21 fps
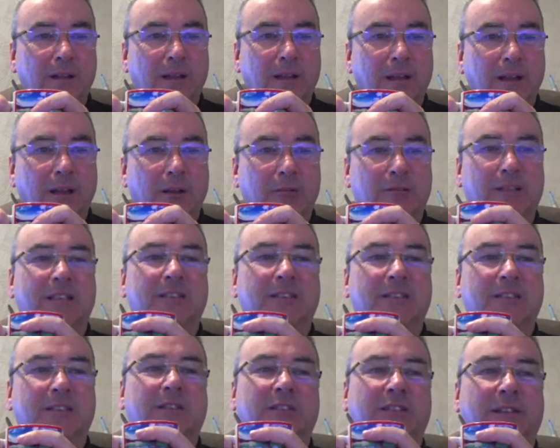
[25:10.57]
Oh, that's
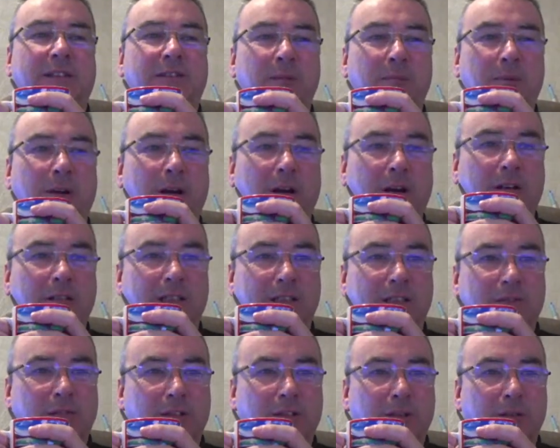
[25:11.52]
a Sevy Park. That's
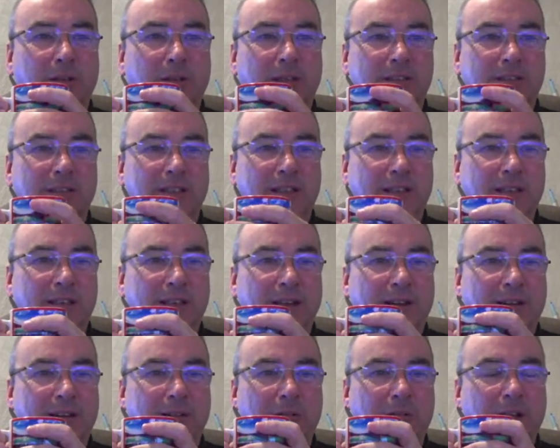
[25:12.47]
for Luke, isn't it?
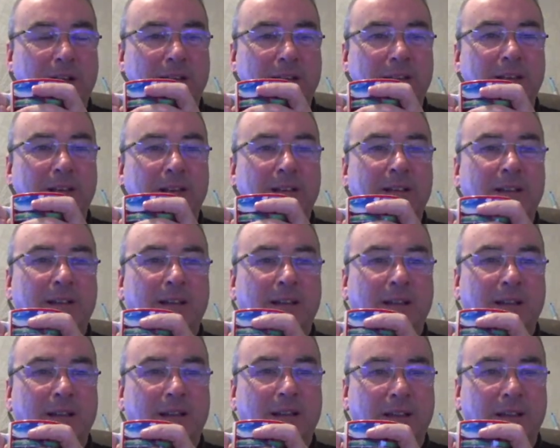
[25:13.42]
Yeah, okay.
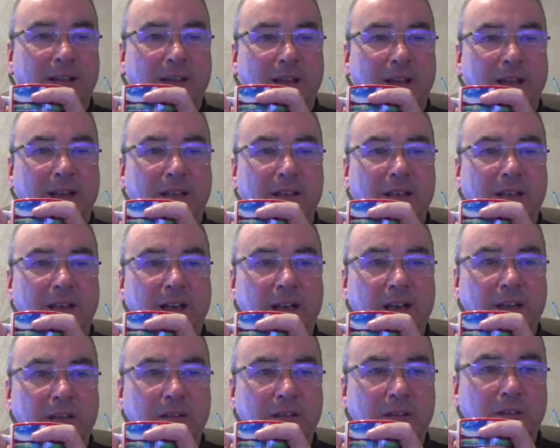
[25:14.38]
Angling
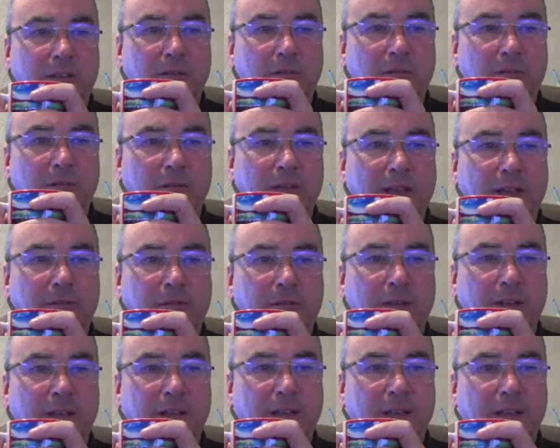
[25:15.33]
iron, do good
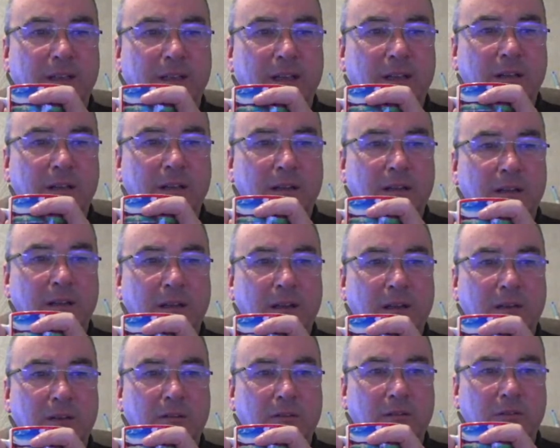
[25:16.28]
lead-free leader,
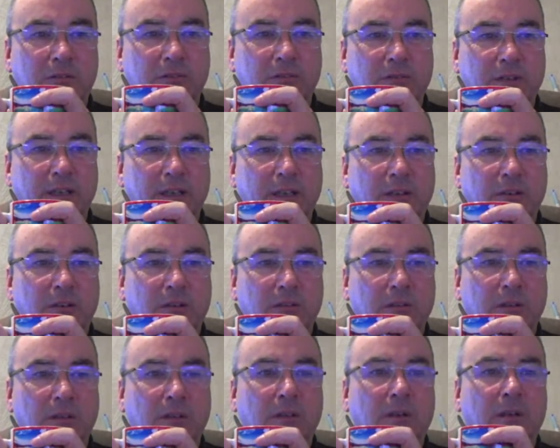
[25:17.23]
and hooks are really
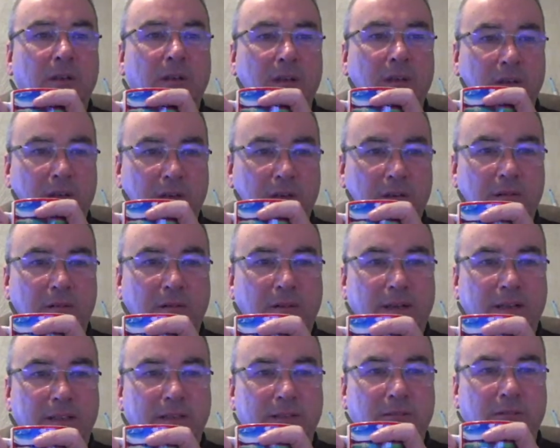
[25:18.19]
good.
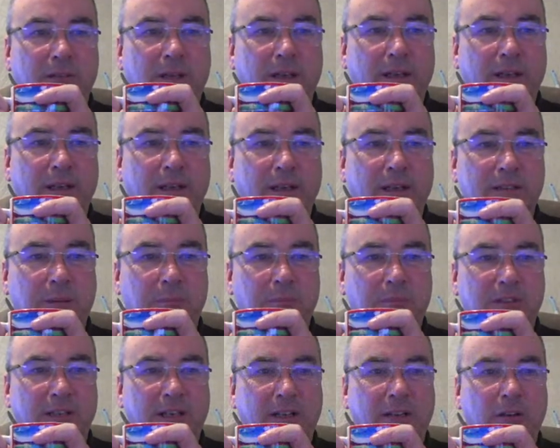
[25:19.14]
Right, okay.
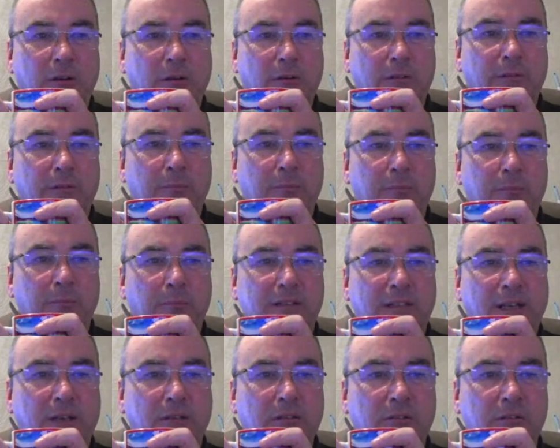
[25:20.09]
10% code for bank
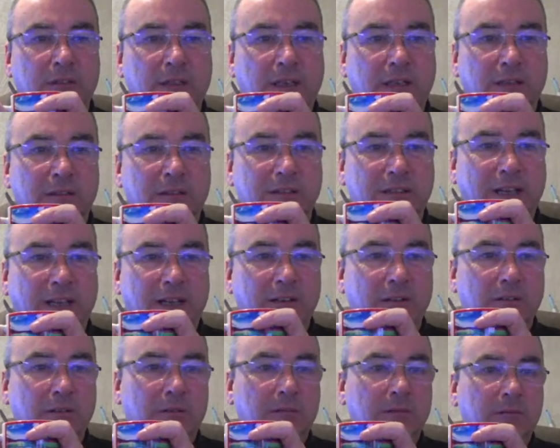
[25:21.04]
tackle, tackle 10.
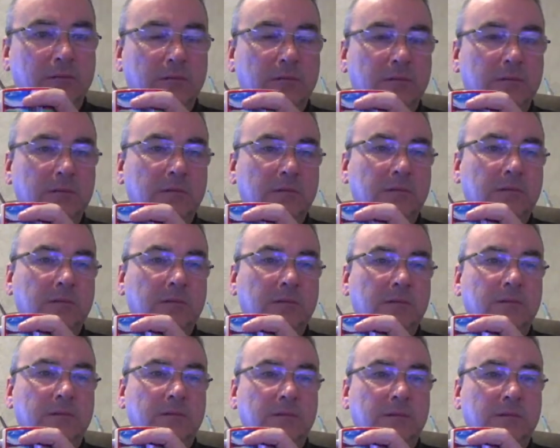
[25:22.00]

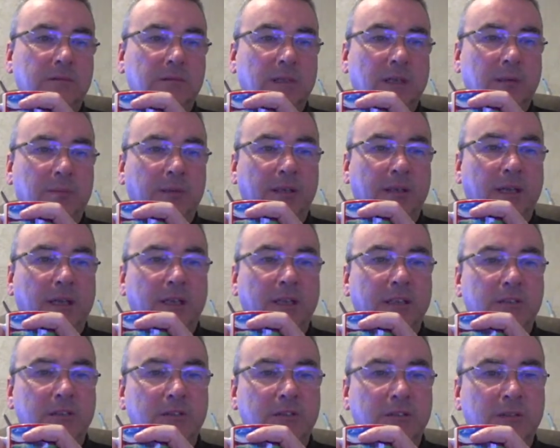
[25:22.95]
Happy days.